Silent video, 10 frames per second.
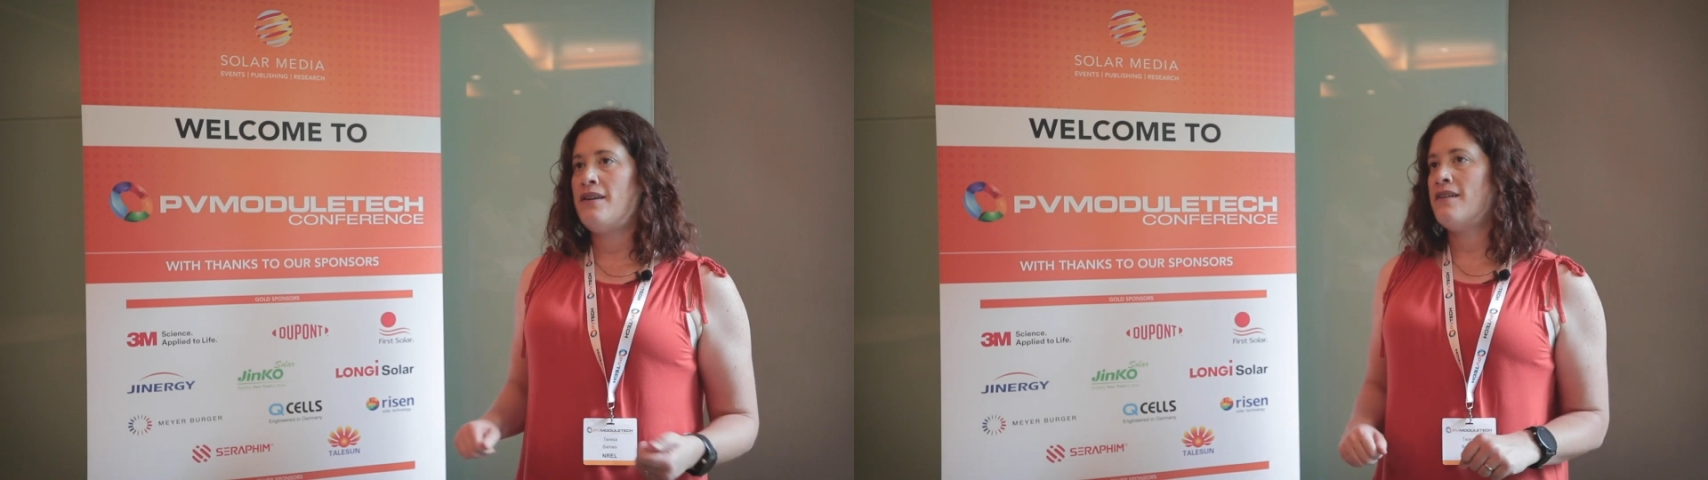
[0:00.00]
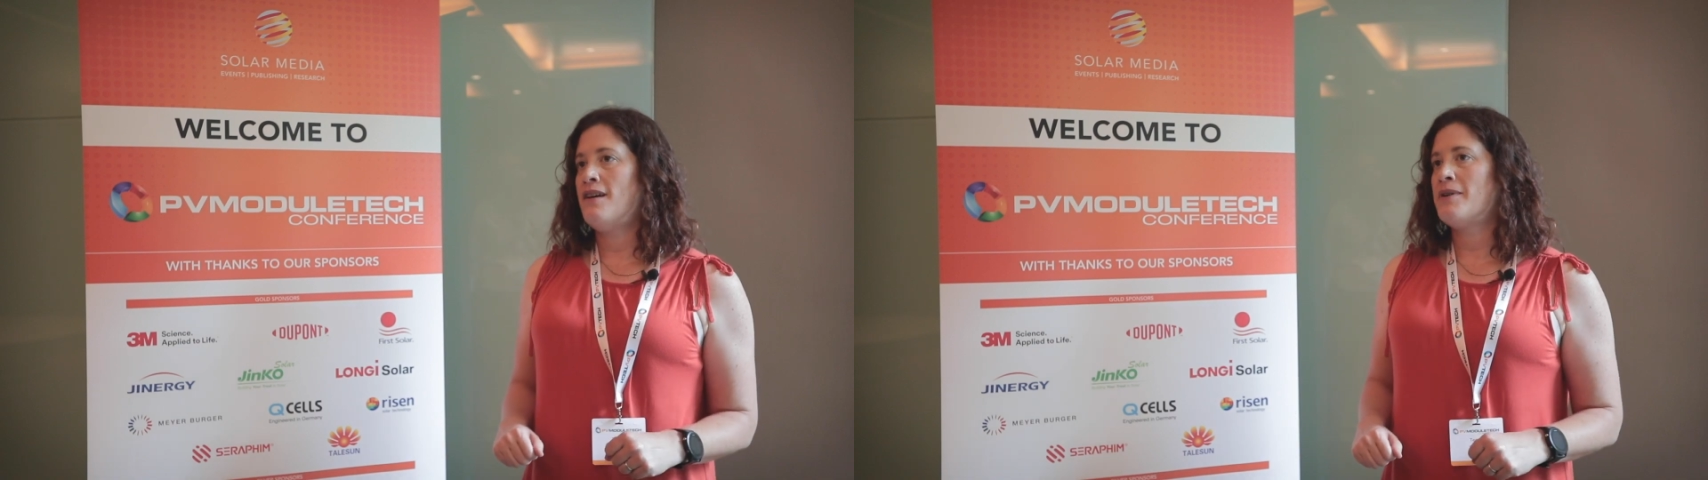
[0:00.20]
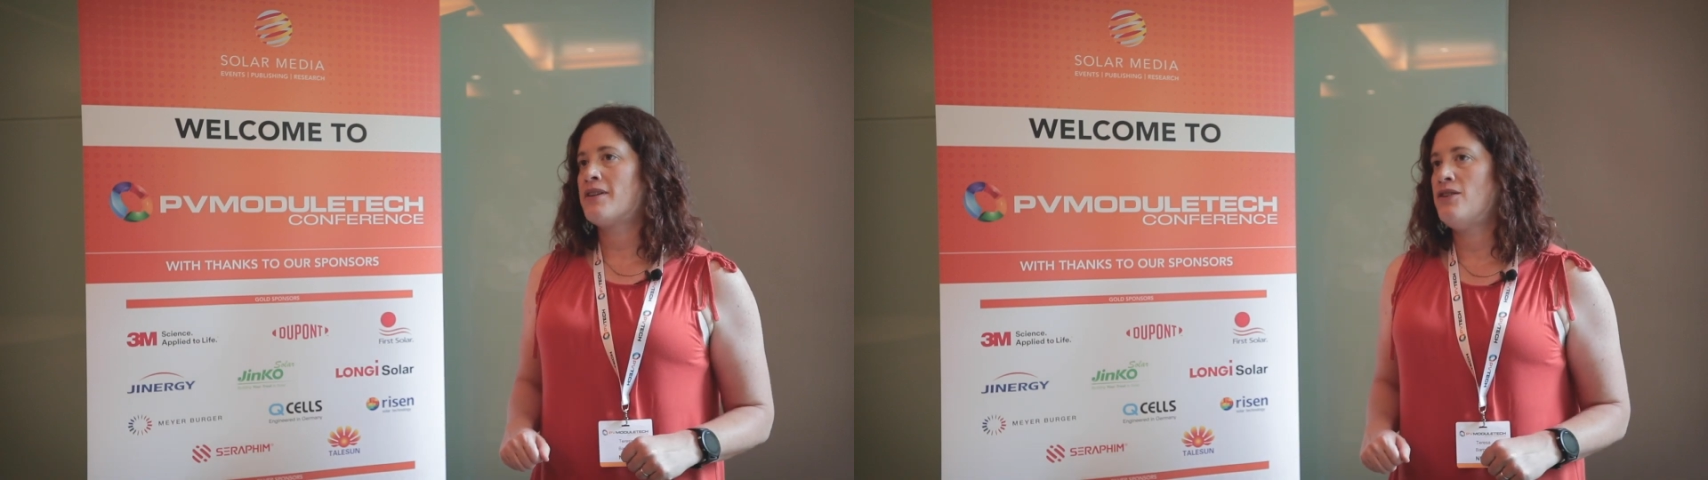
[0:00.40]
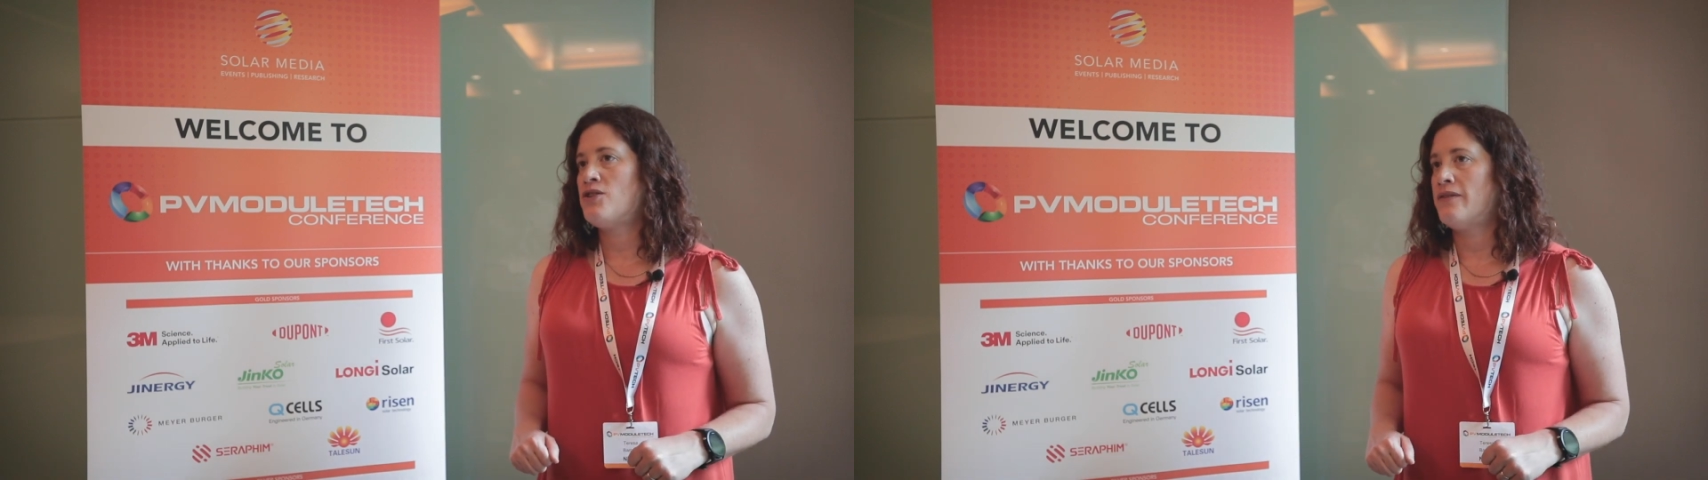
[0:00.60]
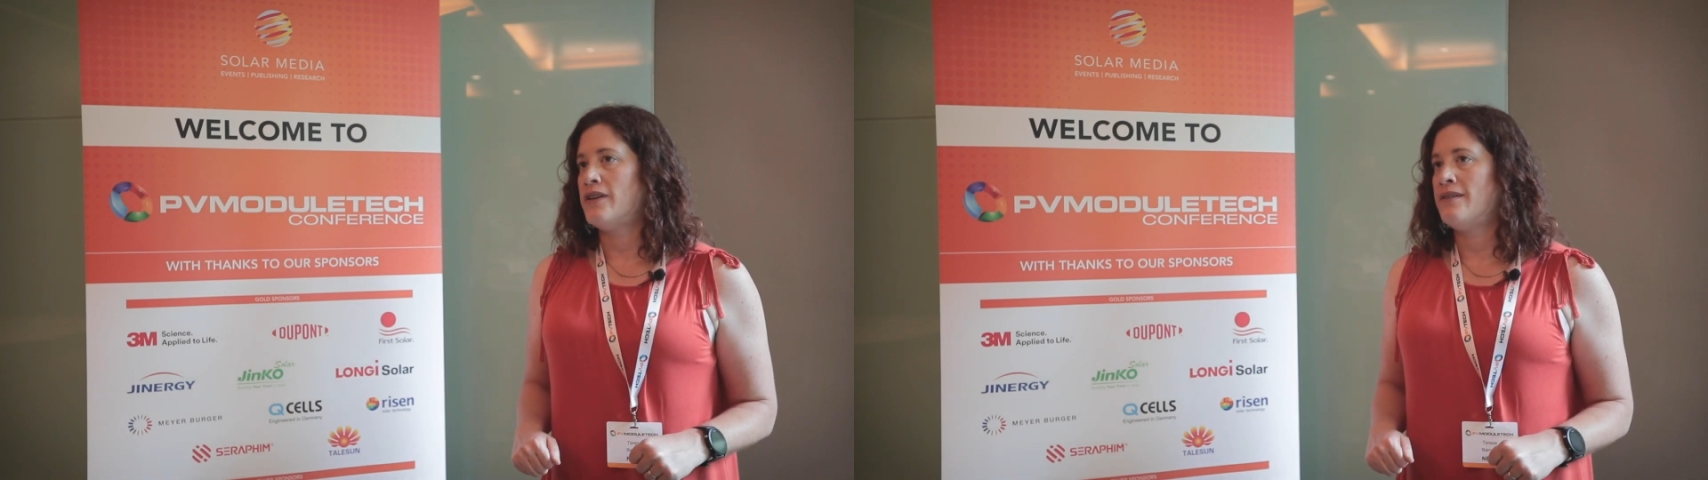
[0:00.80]
economically
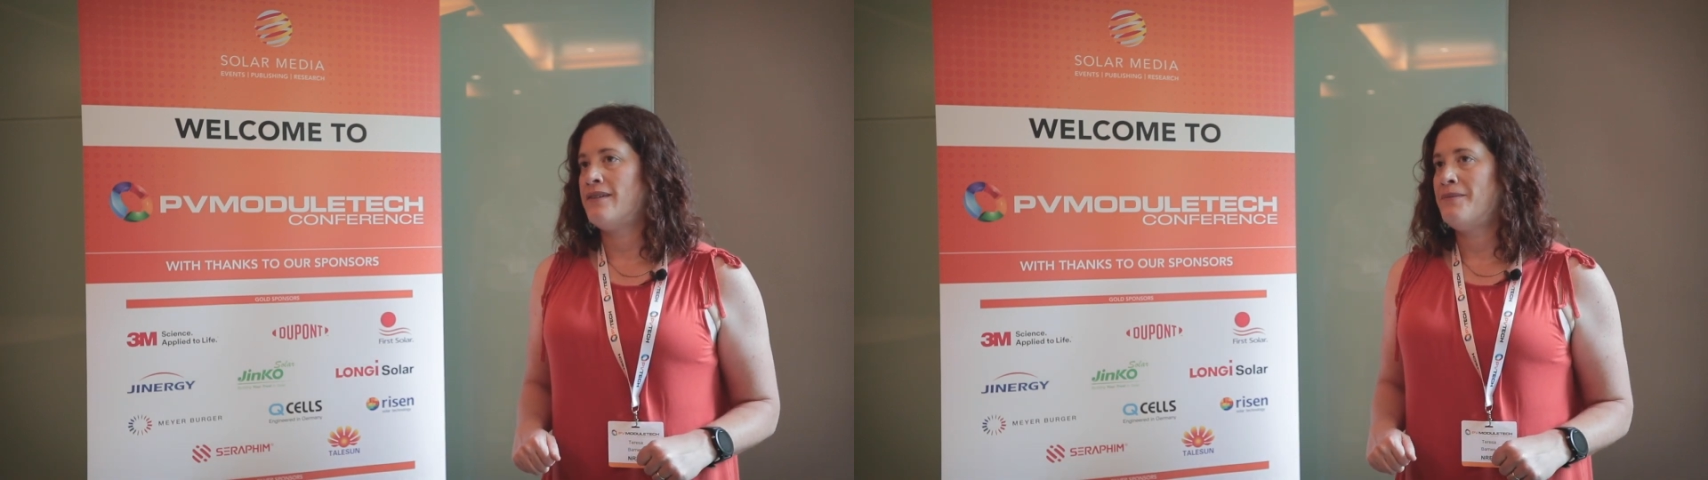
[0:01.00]
driven